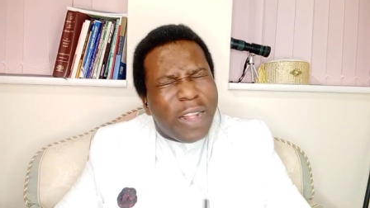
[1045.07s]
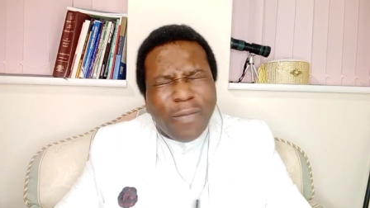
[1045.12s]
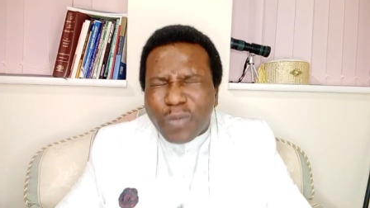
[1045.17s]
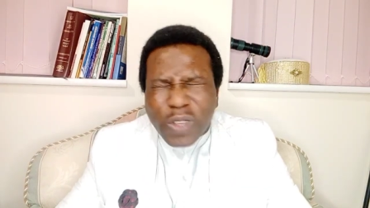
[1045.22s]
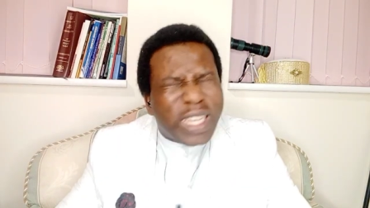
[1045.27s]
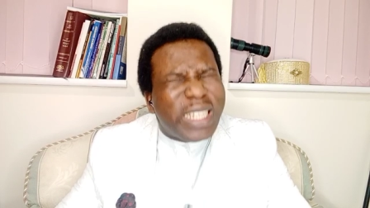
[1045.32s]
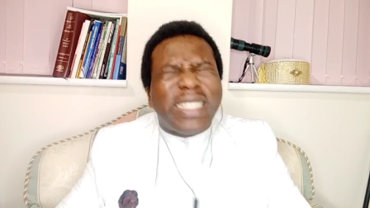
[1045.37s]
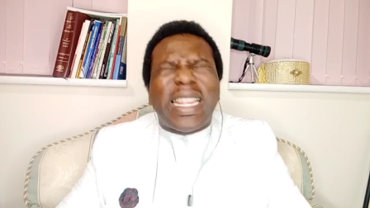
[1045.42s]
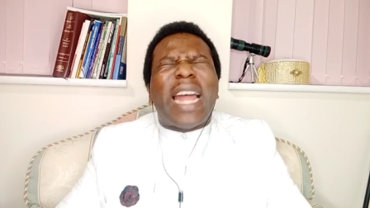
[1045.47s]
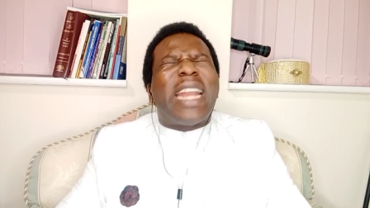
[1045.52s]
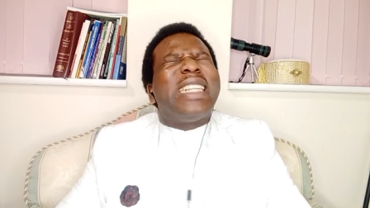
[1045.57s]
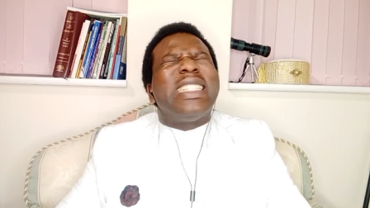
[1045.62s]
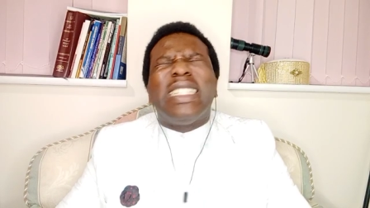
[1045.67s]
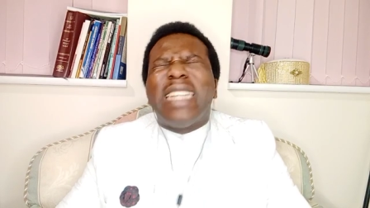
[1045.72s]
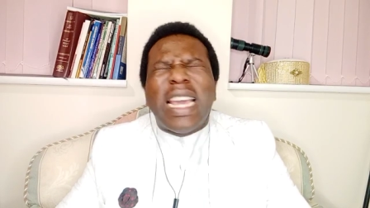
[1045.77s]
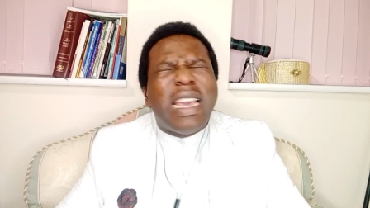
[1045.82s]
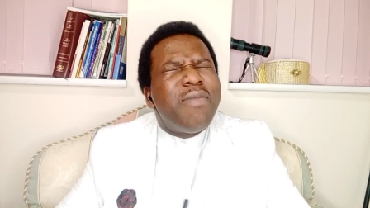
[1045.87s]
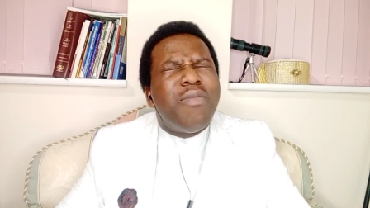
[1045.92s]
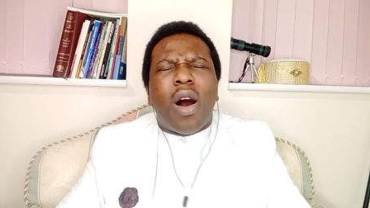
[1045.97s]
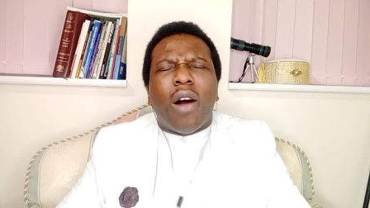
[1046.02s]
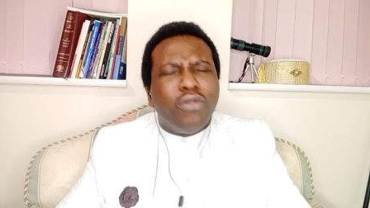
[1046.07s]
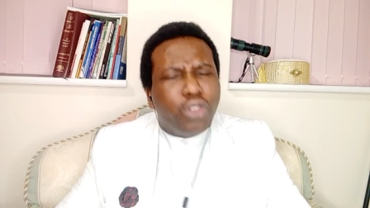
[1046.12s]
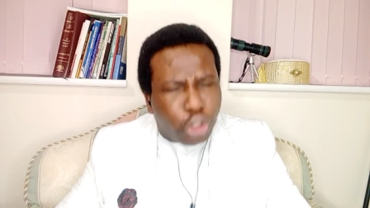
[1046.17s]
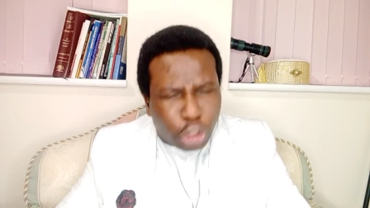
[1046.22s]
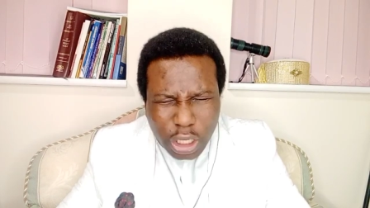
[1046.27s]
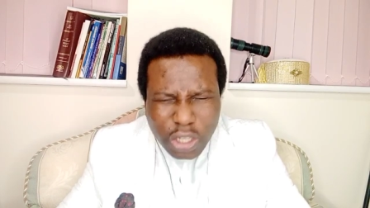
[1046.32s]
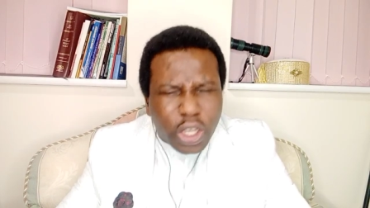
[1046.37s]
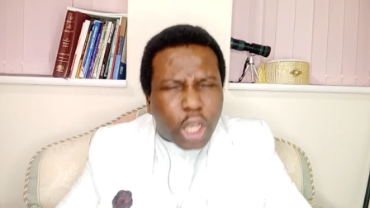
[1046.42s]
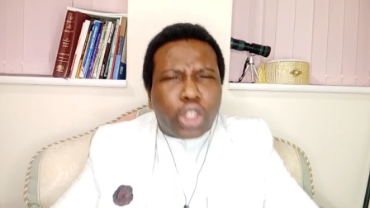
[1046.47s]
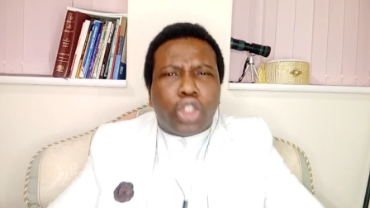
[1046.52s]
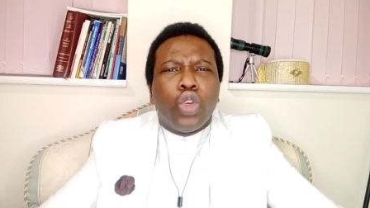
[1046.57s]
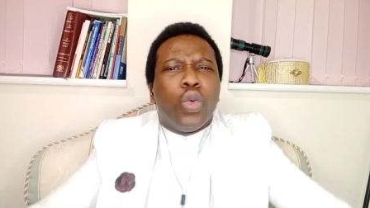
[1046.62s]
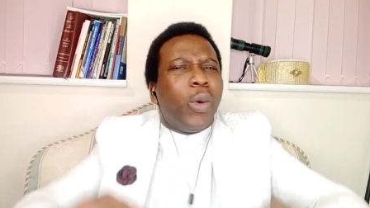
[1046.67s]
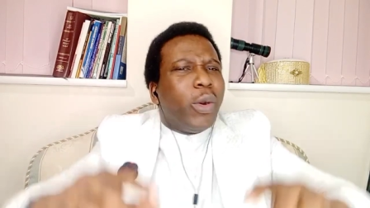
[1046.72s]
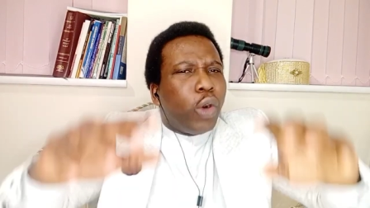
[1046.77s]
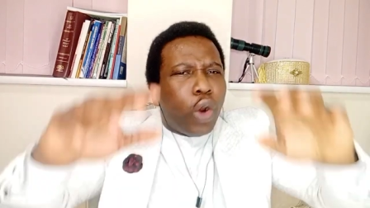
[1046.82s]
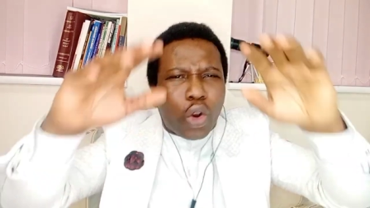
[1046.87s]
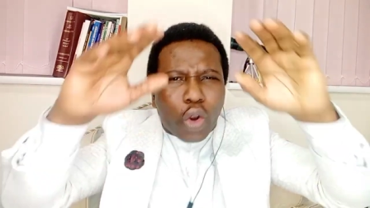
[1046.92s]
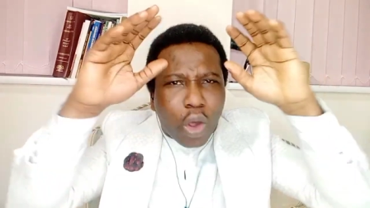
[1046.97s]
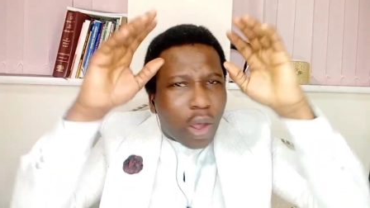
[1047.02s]
In the name of Jesus, you will
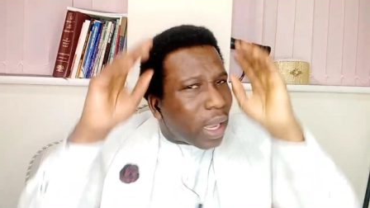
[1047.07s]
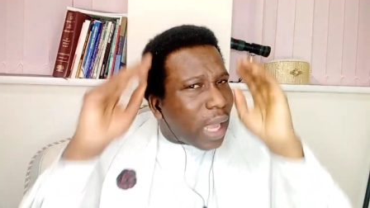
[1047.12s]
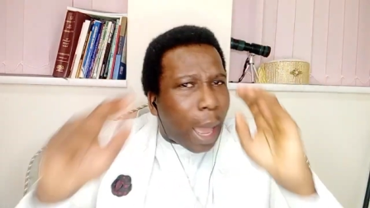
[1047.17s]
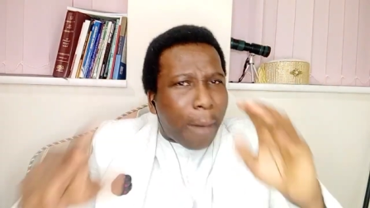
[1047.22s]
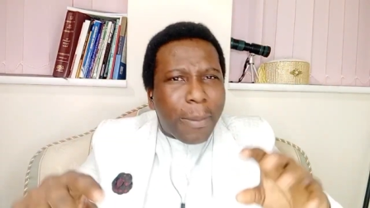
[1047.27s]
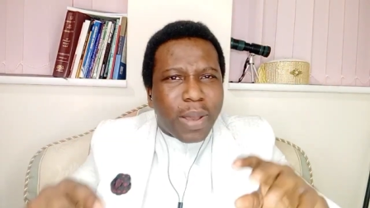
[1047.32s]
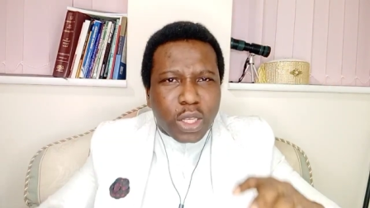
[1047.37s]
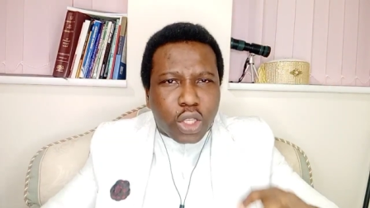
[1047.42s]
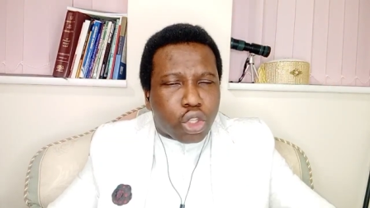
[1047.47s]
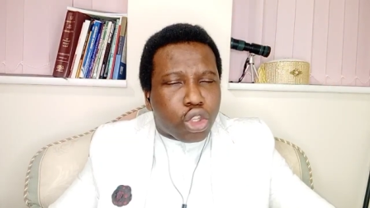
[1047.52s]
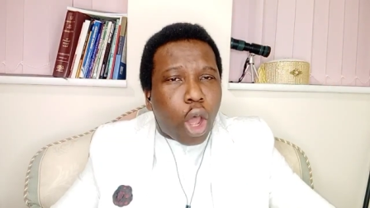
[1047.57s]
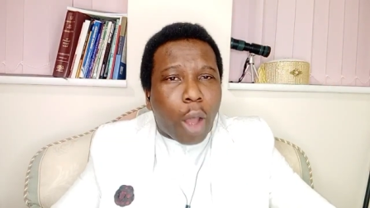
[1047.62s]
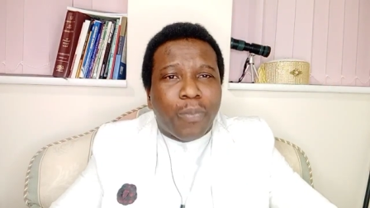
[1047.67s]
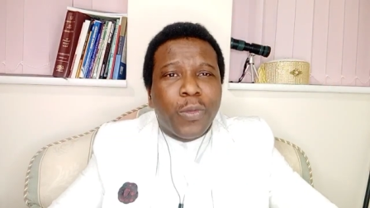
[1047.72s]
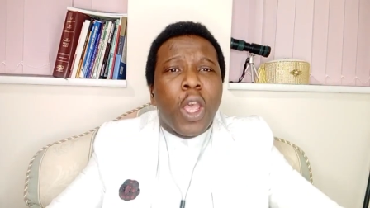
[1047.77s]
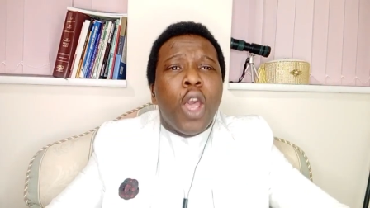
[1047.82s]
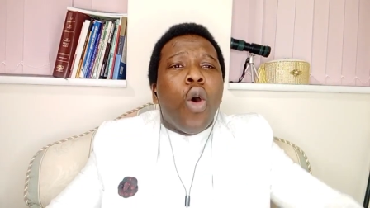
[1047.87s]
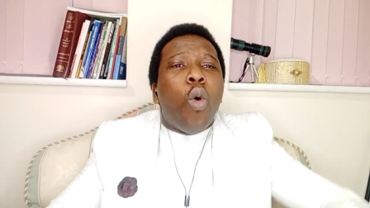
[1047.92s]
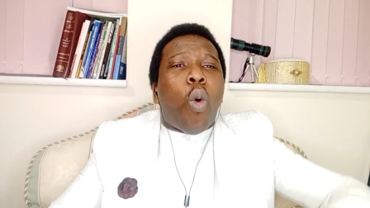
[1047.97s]
no longer be stopped.